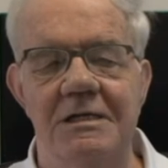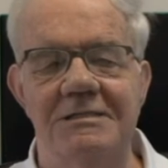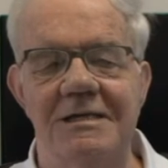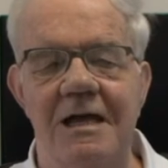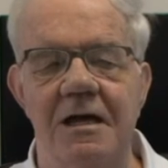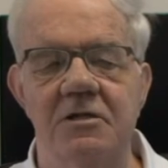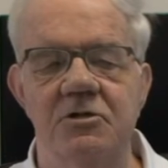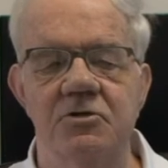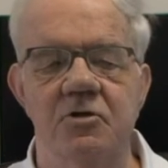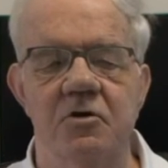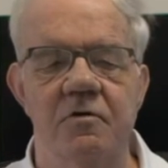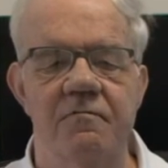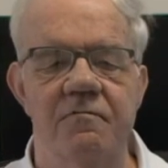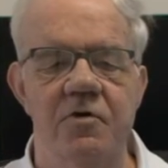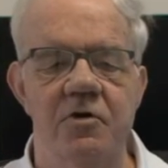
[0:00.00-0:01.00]
decide to
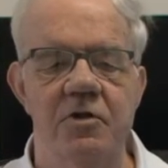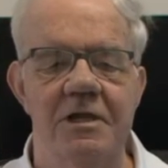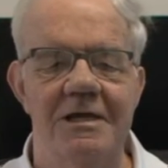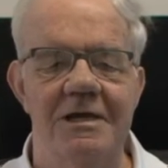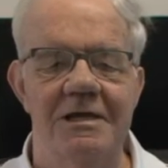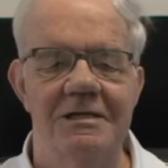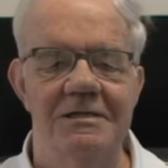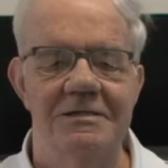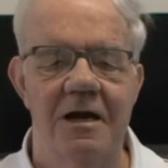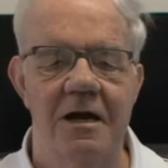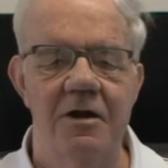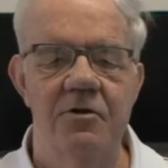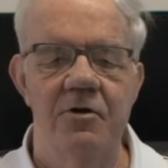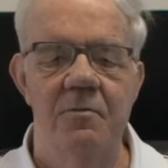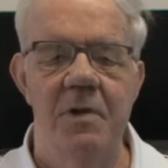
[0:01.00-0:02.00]
convert the
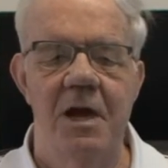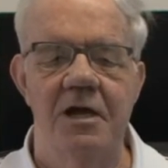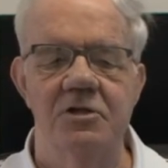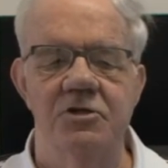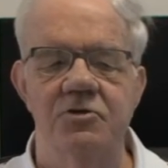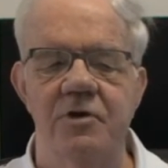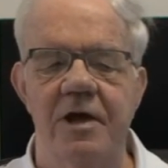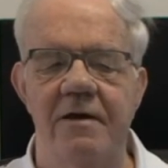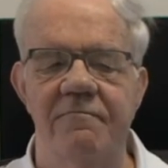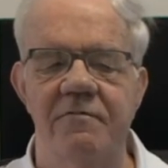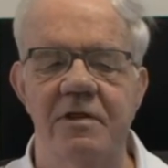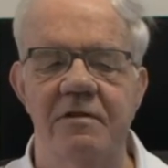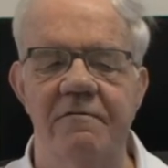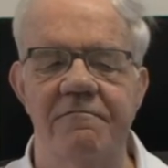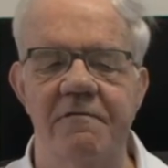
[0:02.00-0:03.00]
entire amount you have
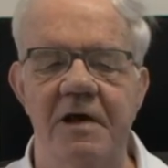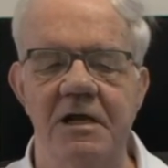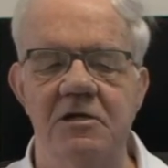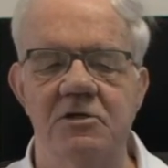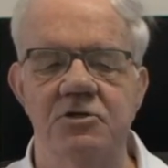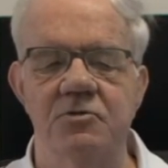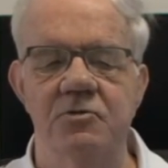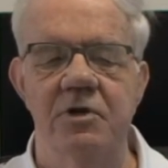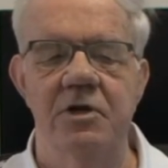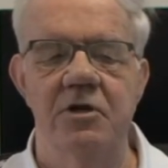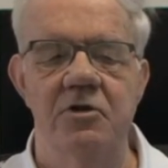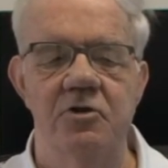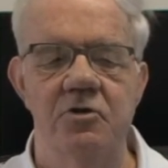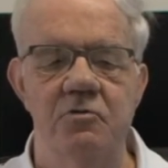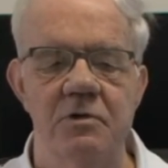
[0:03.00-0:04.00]
in the fund to an
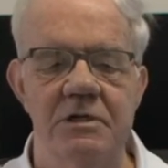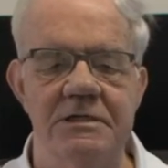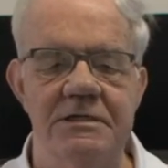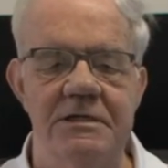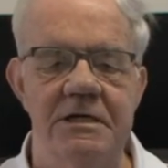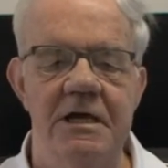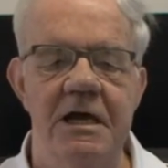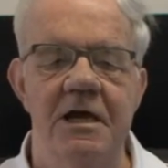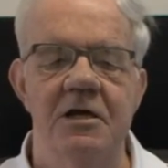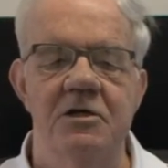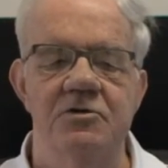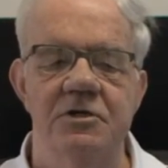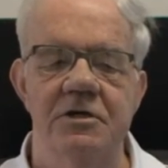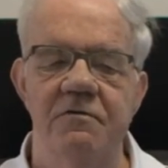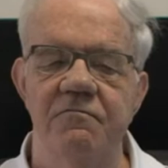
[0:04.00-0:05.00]
annuity
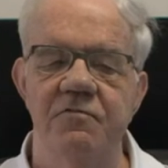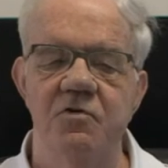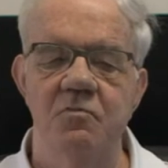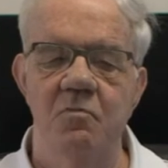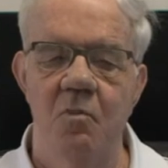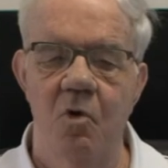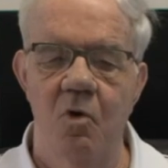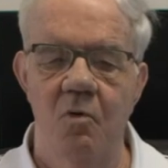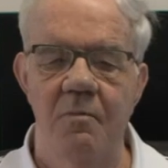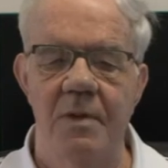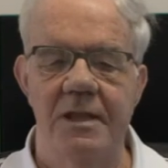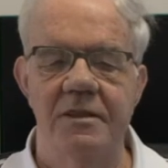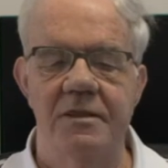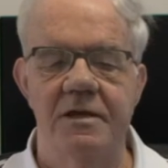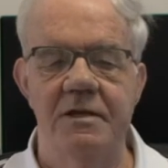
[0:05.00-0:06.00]
to give you more
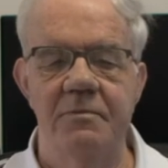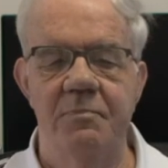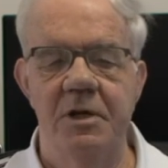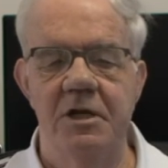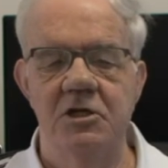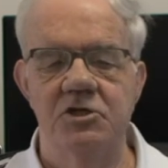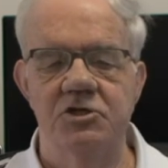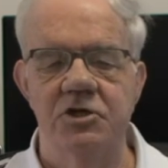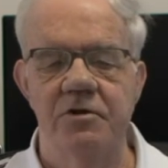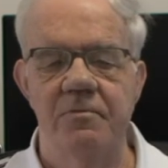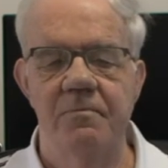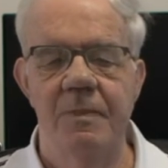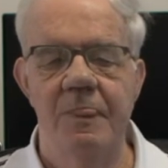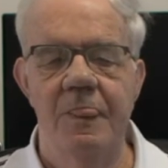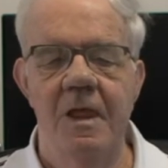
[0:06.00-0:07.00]
monthly
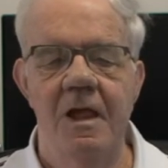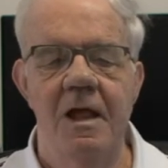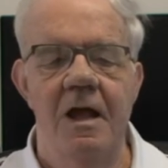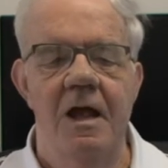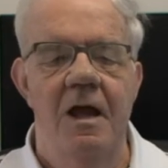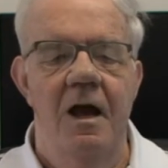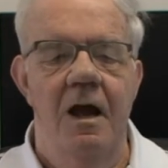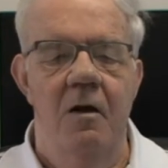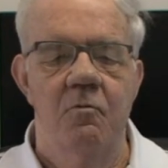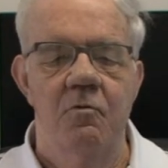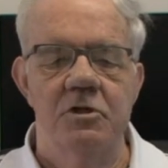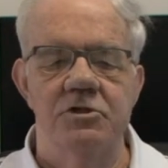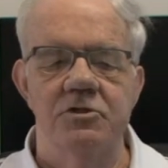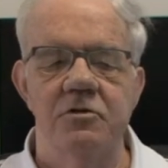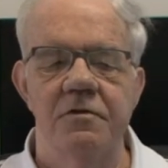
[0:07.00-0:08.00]
pension. I
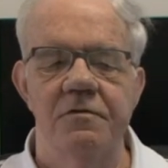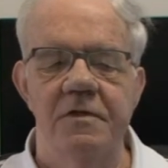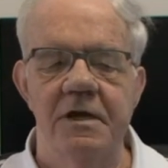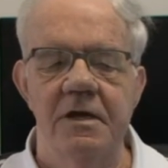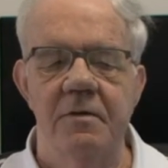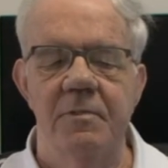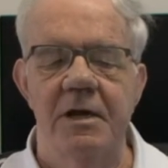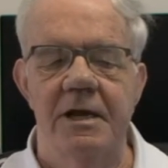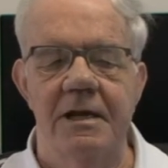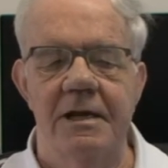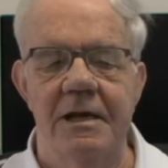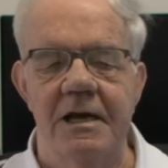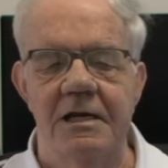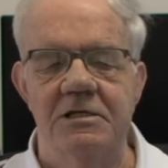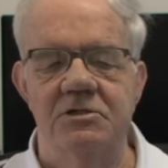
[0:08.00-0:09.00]
want you to think about a
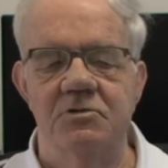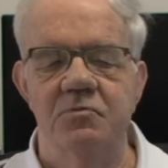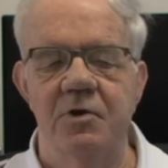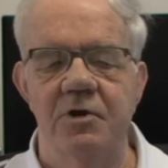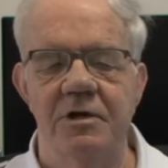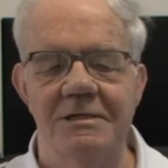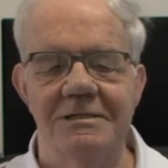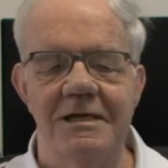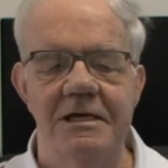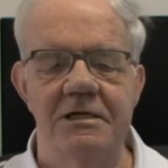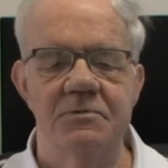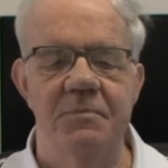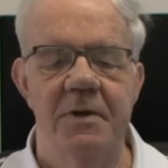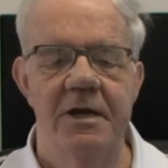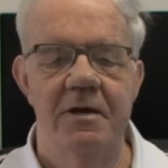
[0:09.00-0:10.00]
case where a
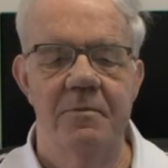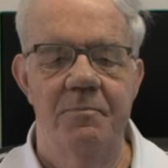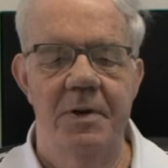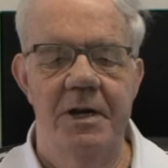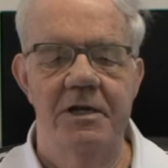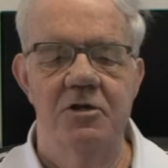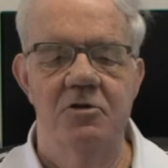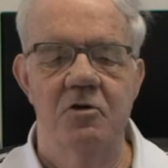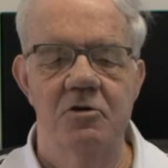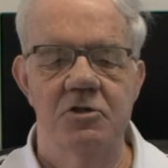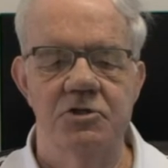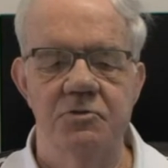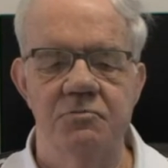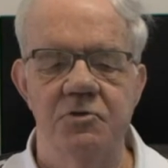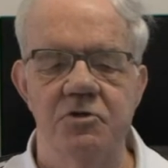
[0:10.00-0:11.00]
taxpayer paid
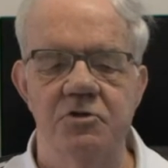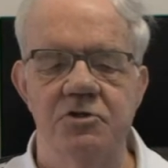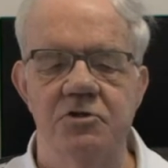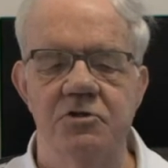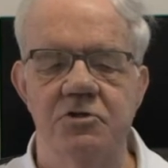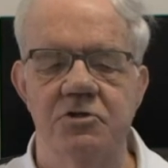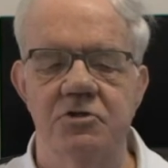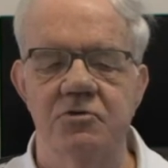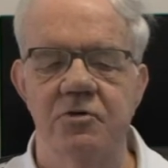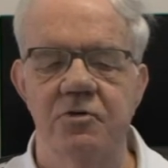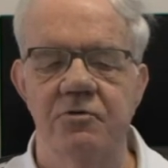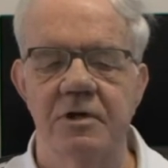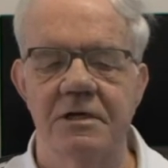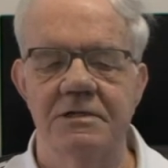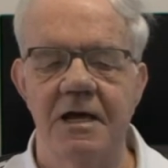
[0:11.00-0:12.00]
contributions to a
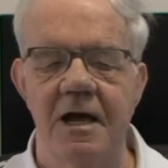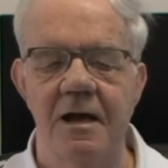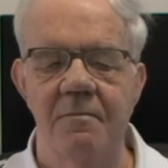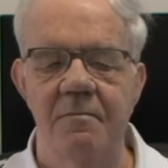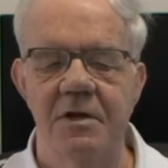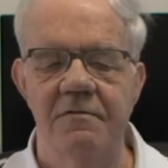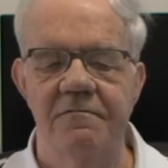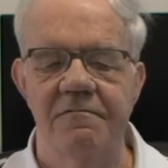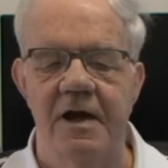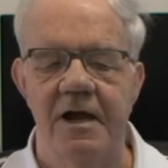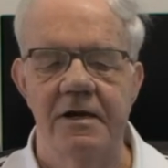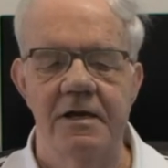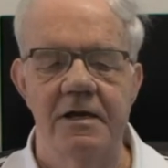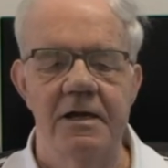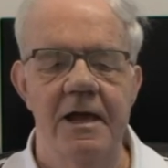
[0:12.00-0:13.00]
retirement
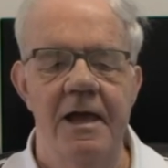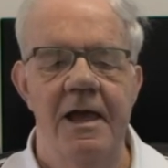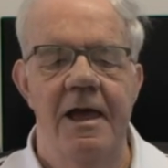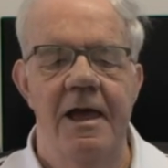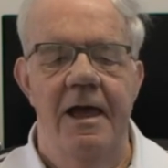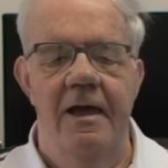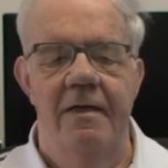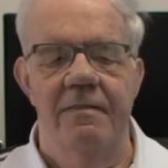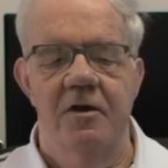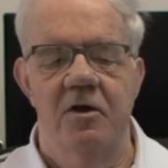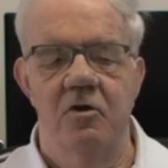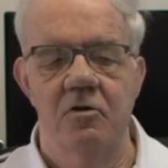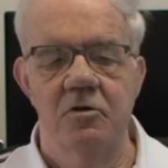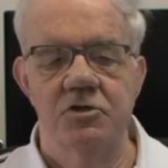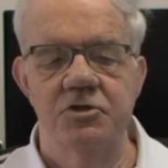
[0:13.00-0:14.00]
fund and the
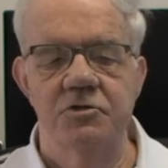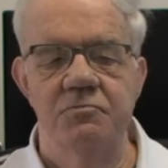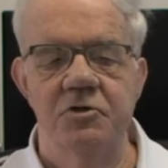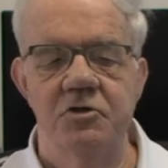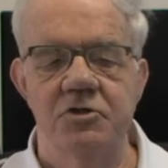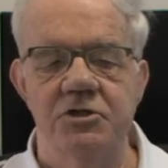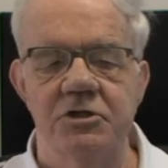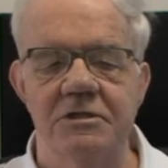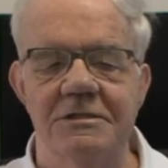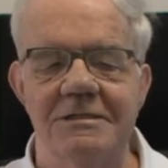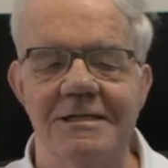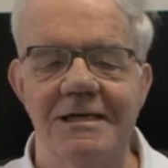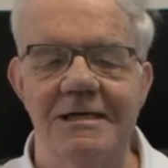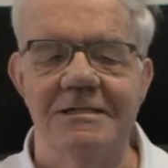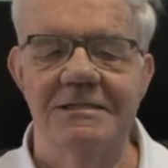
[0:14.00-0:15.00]

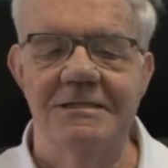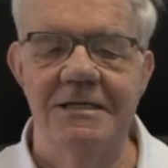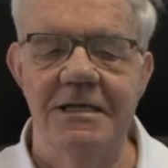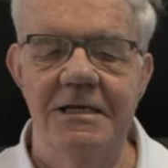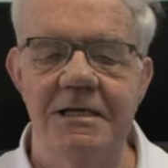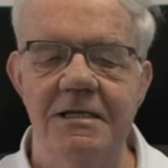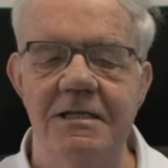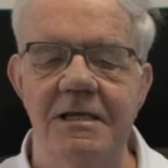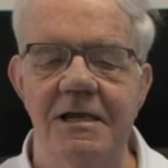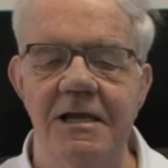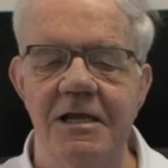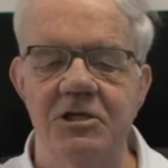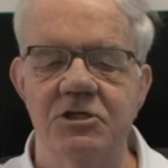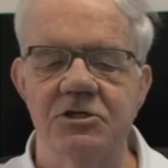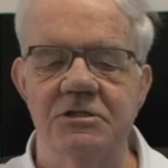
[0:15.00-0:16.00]
contributions exceeded the
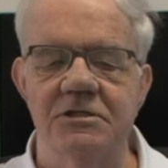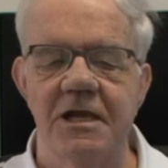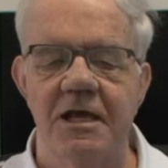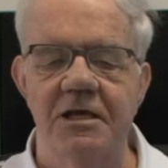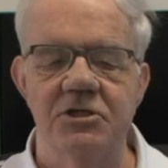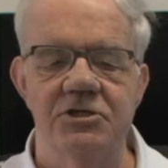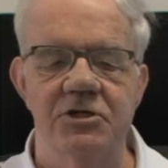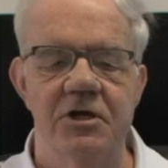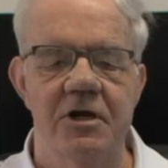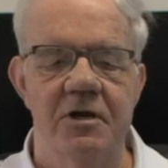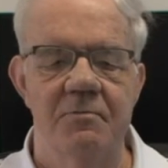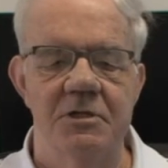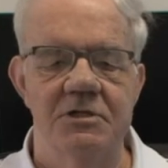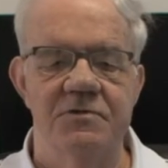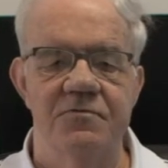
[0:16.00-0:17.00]
legislation
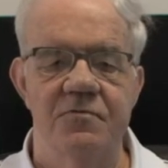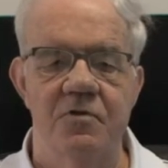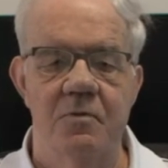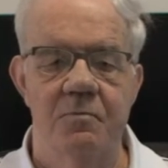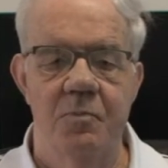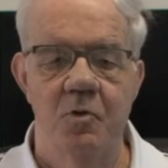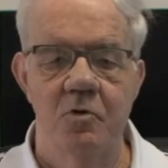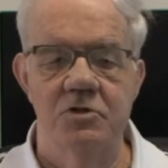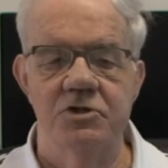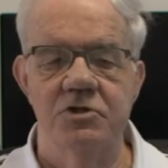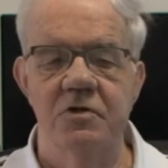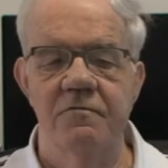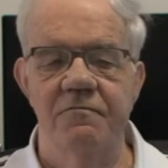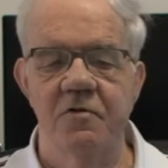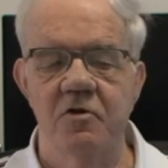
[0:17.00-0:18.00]
limits for the
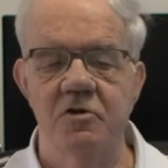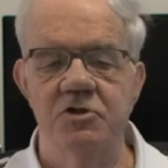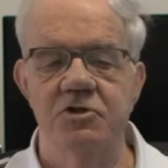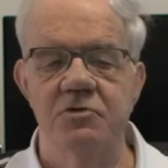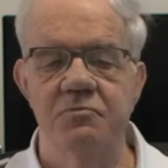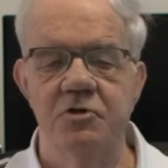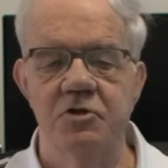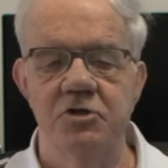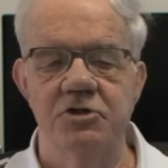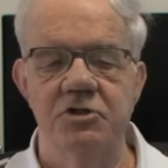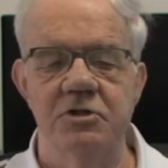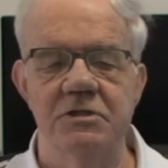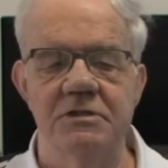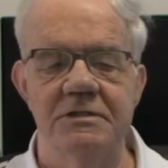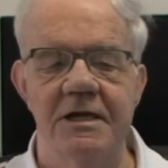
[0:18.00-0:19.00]
portion of
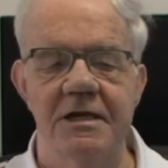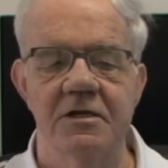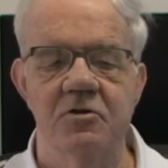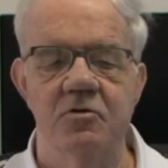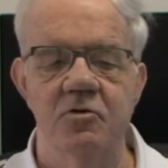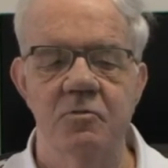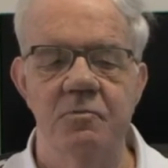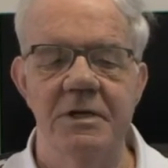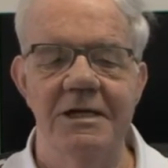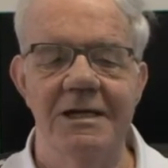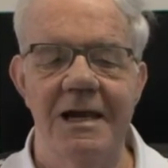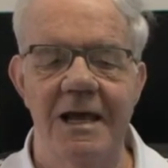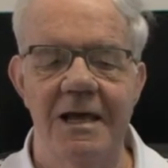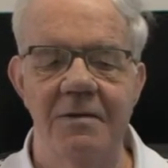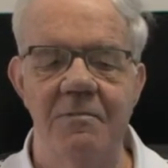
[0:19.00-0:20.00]
contributions that could be
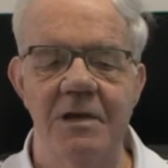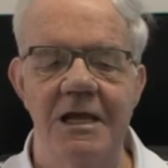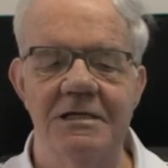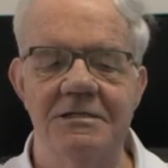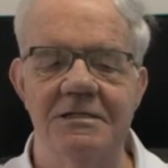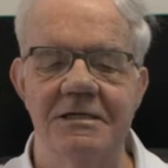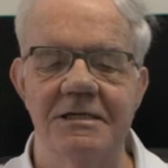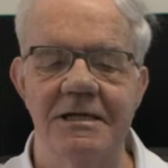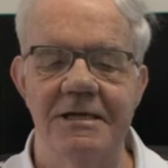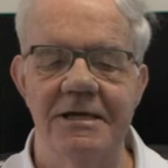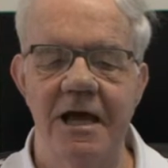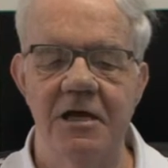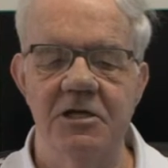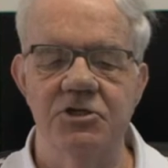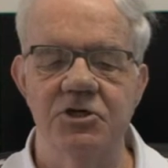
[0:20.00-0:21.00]
claimed as a
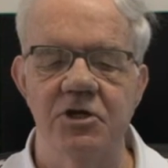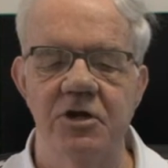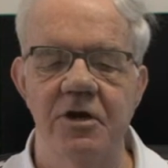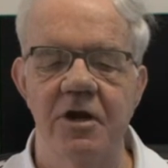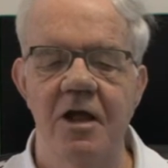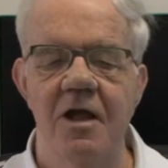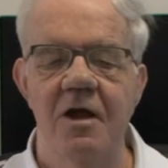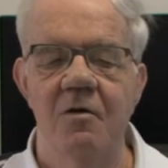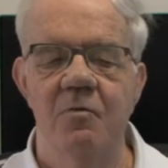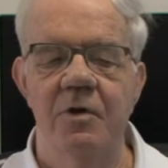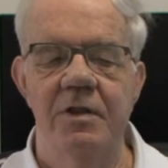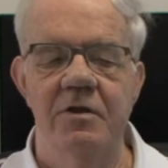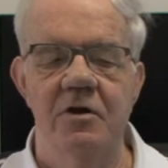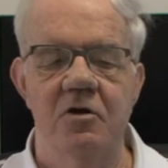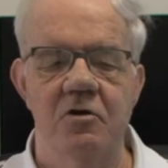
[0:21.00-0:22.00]
deduction
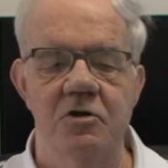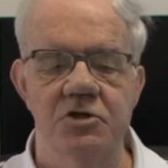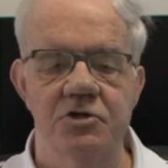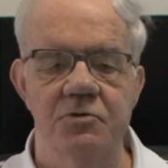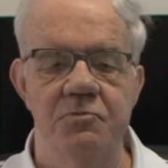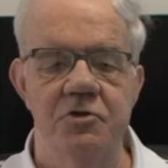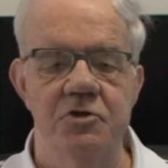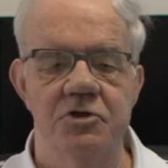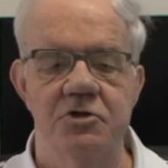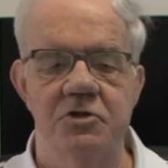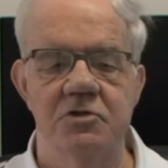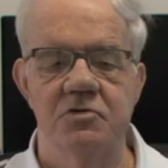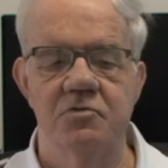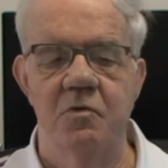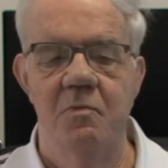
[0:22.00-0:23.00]
when the
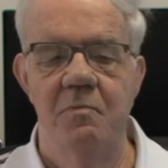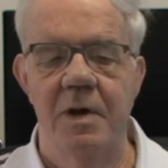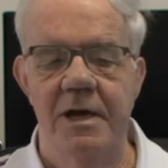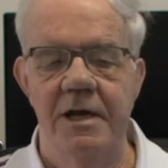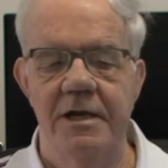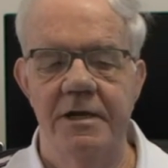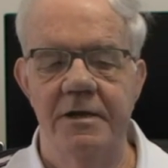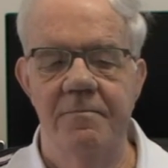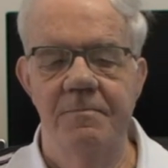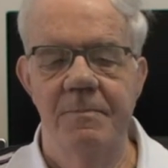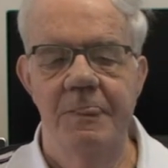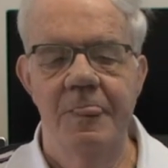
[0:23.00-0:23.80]
contributions were made.